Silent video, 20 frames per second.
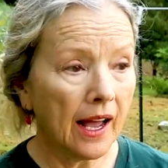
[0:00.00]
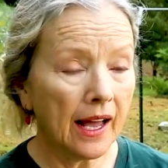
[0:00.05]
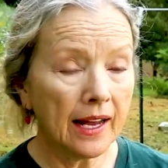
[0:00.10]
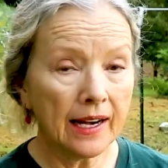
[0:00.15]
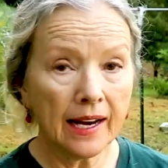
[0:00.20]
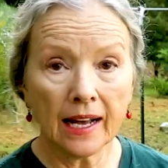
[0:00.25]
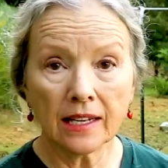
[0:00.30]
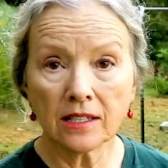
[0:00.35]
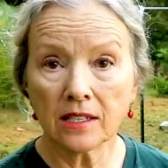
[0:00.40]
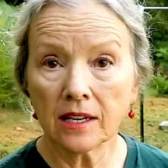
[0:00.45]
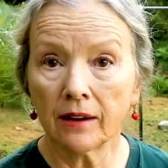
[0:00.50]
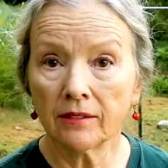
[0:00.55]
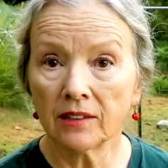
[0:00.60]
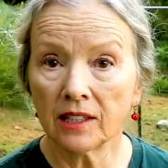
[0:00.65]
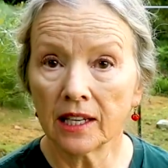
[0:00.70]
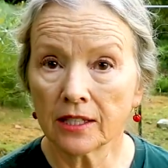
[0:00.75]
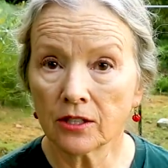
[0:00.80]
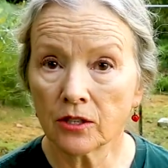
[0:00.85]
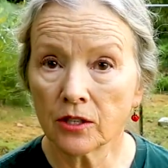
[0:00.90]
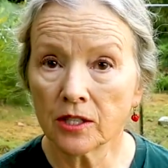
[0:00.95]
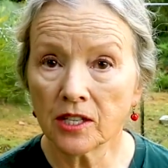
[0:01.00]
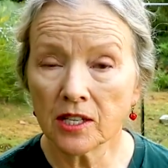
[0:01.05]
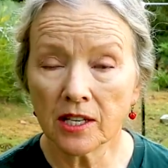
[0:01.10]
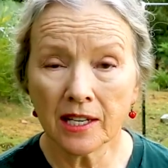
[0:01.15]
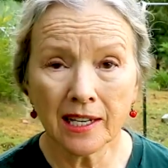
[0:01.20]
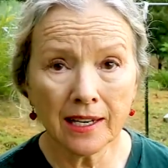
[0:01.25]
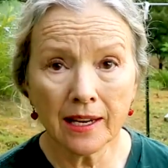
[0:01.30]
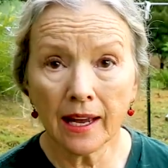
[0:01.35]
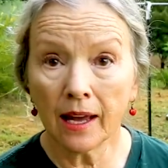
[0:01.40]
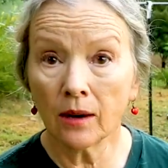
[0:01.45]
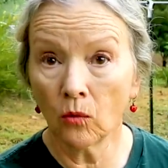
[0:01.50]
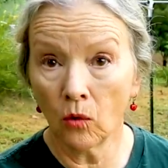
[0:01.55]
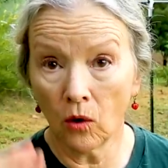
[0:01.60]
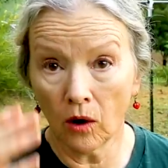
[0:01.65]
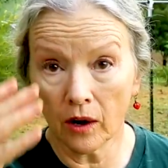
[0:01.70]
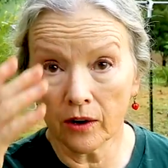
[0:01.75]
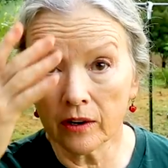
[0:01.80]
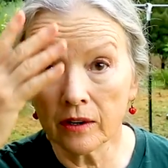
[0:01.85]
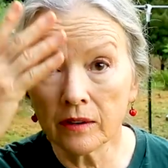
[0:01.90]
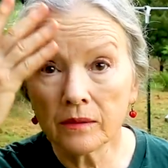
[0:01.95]
and it has to have electricity and
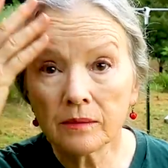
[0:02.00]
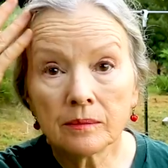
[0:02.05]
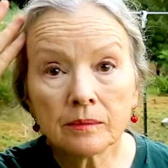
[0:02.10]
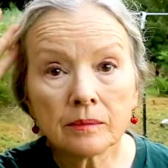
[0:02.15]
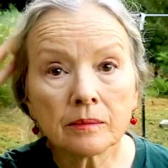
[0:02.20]
water.